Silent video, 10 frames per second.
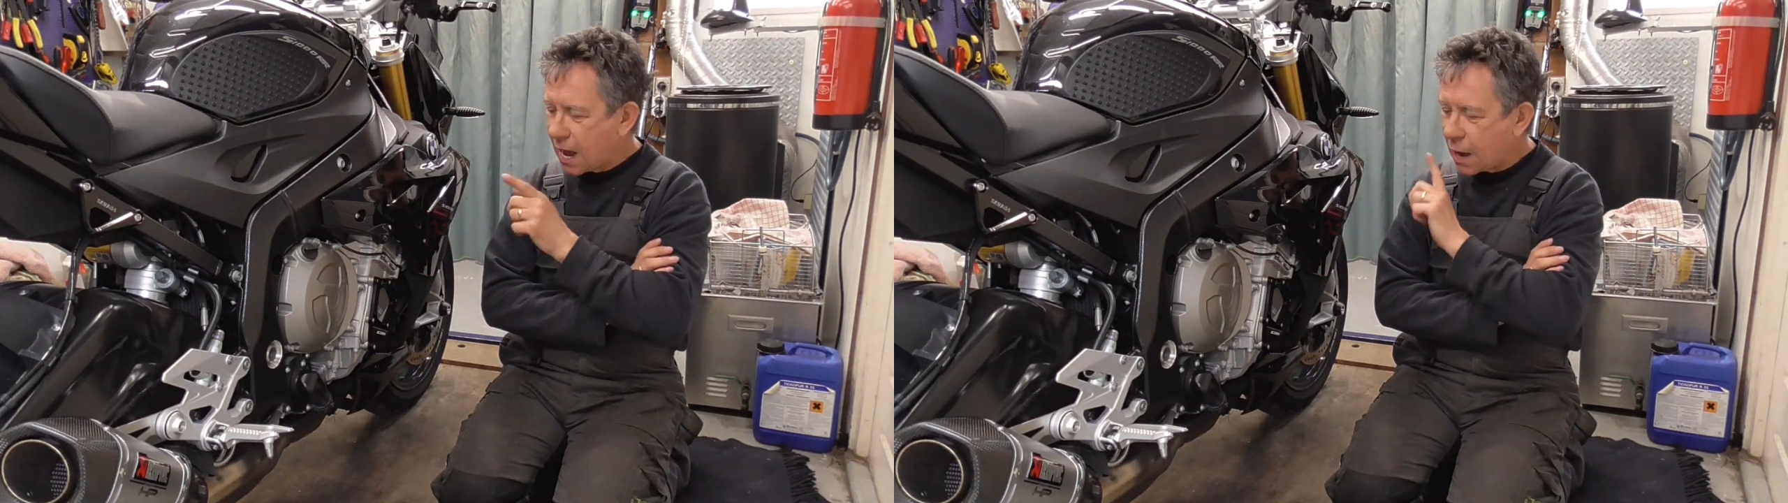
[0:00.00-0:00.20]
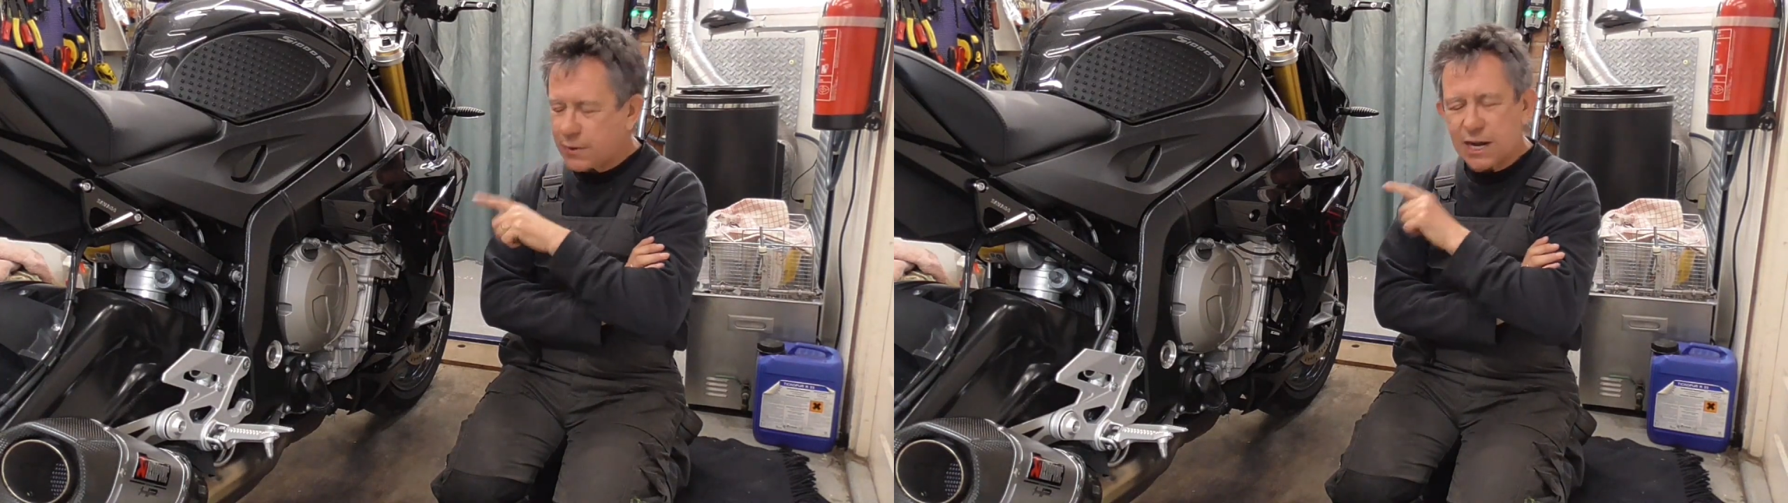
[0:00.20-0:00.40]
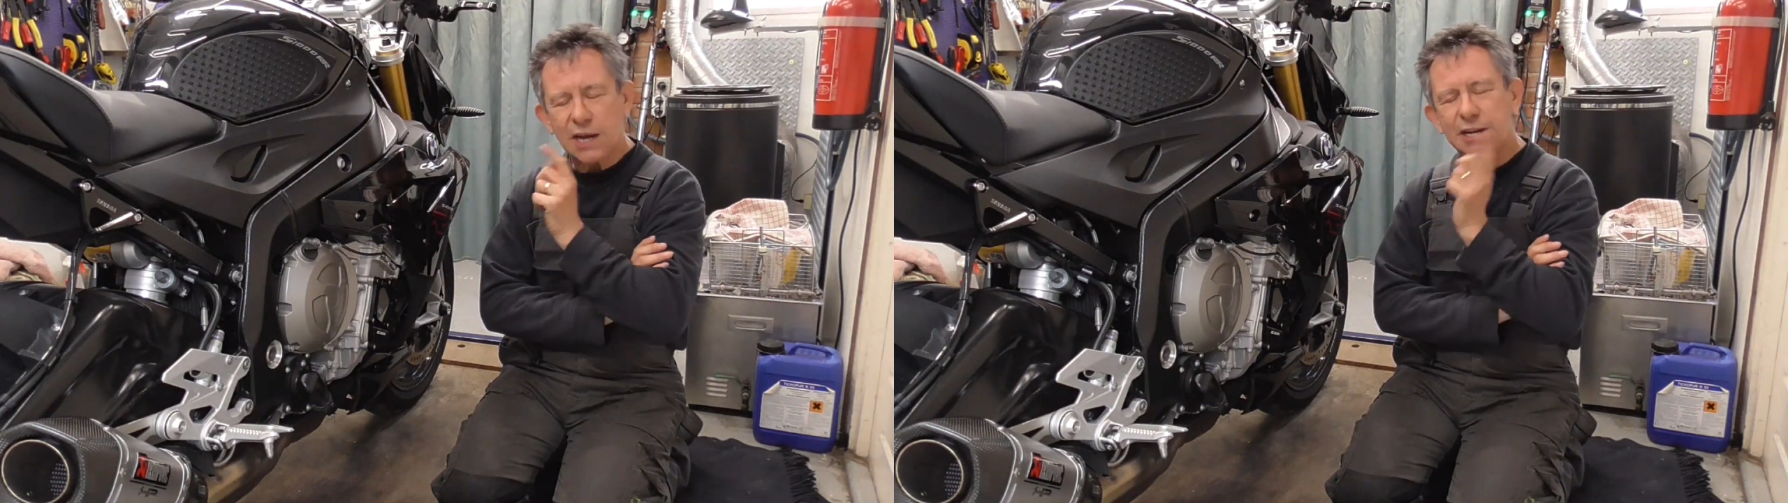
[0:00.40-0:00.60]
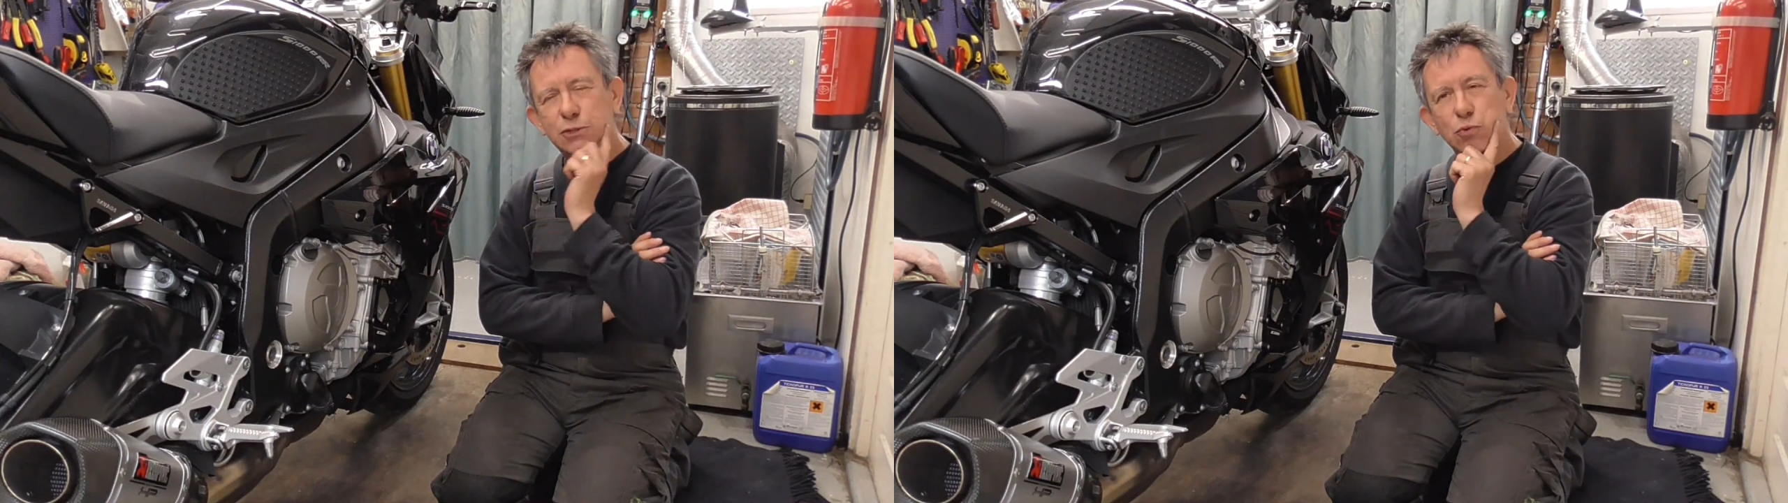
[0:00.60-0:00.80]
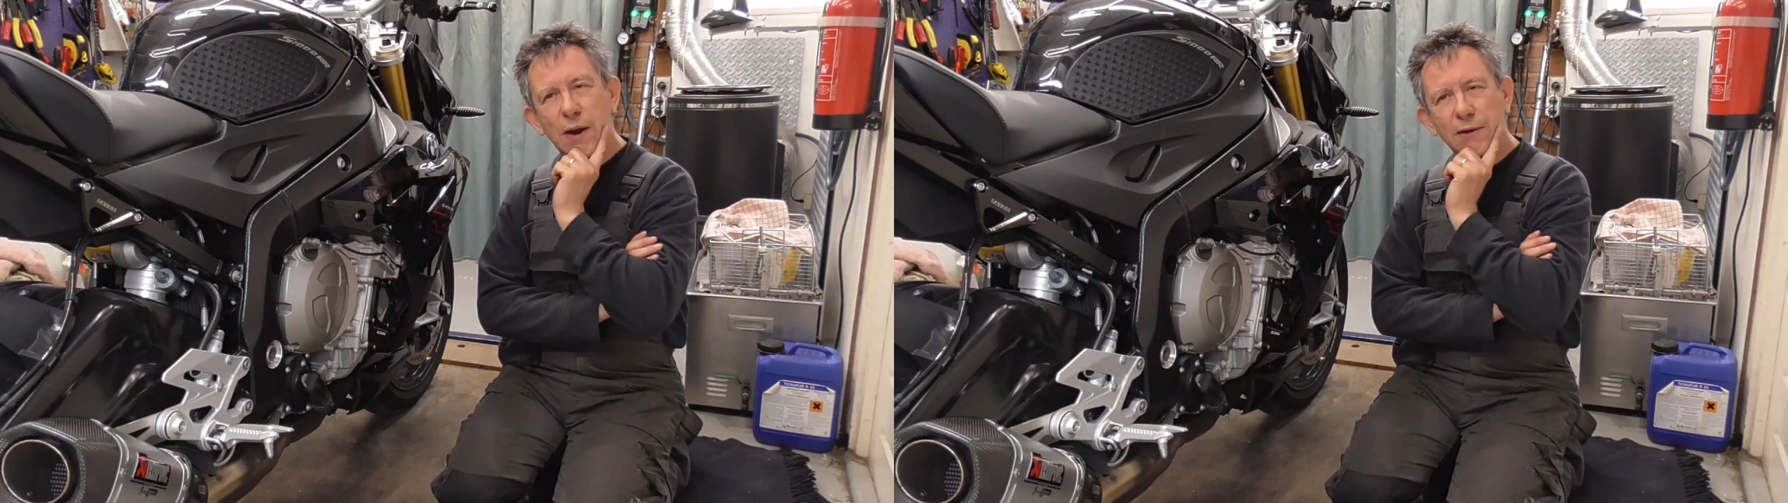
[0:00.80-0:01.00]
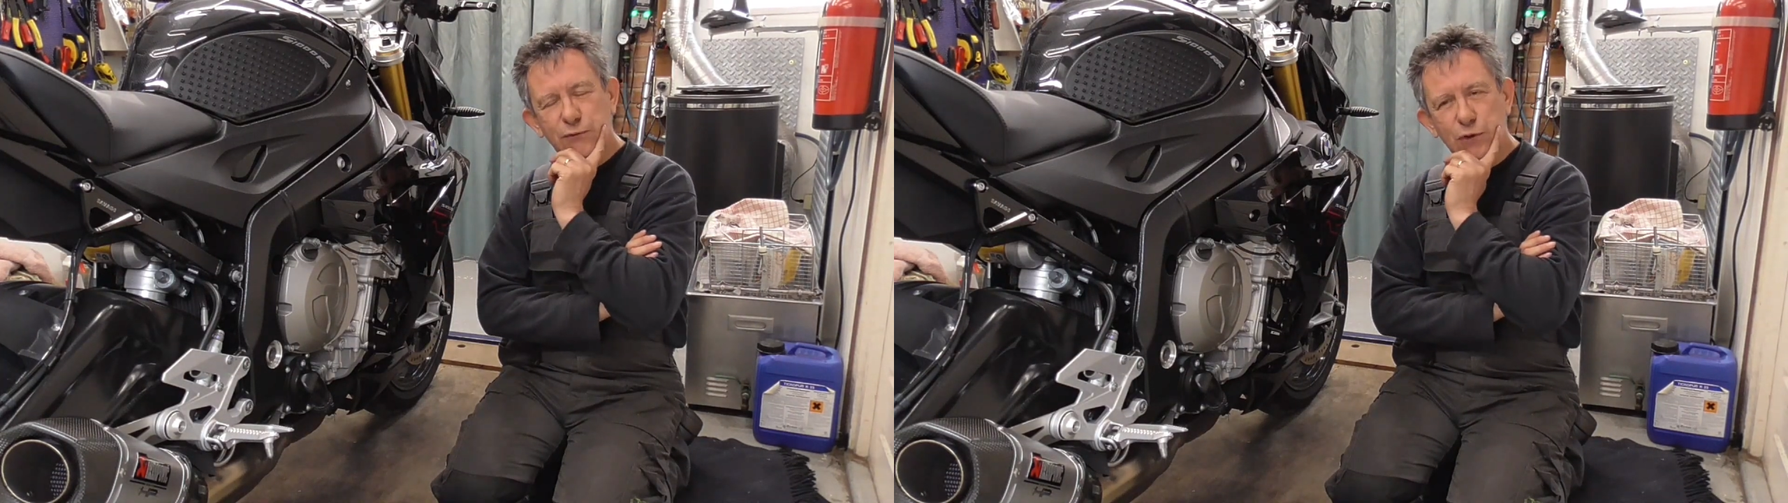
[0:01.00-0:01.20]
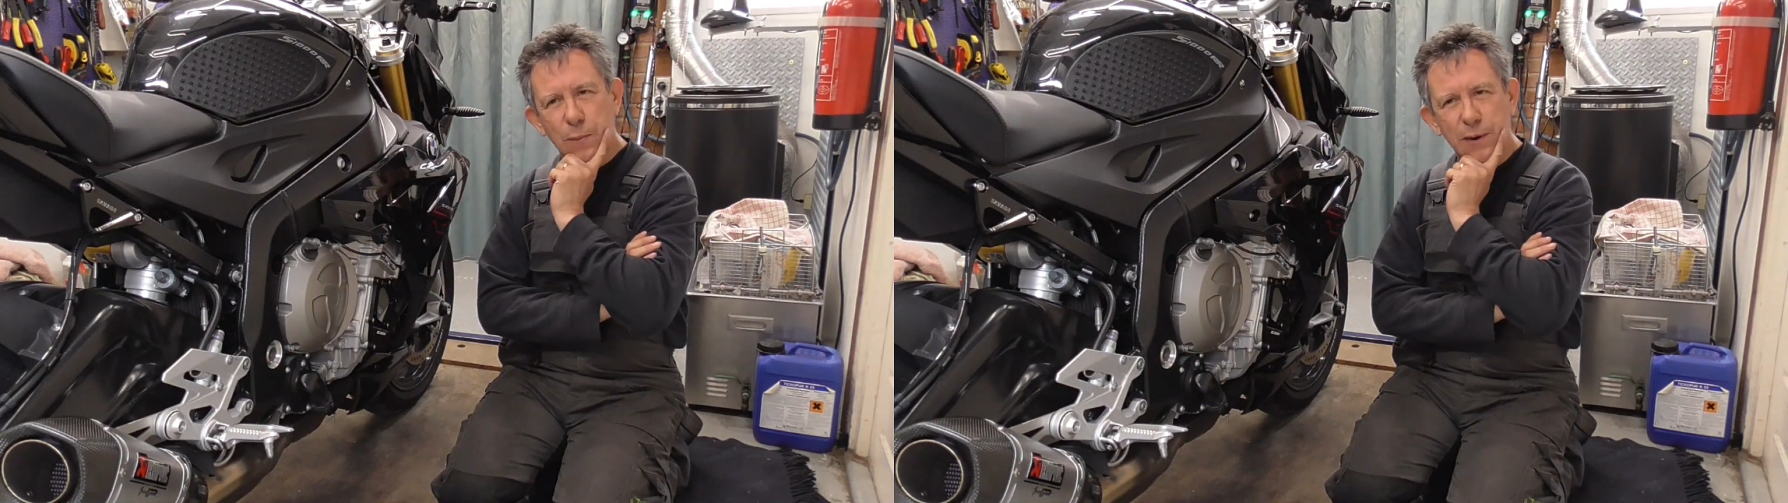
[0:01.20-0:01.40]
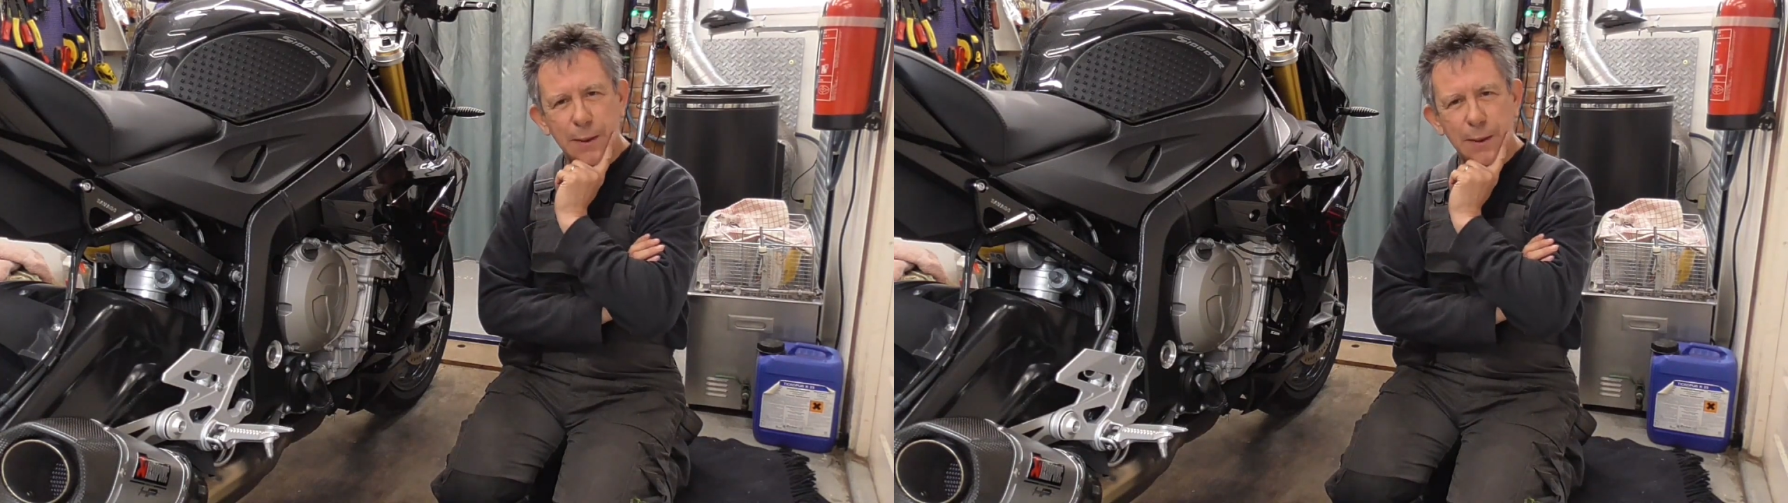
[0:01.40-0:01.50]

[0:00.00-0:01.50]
and we got this one from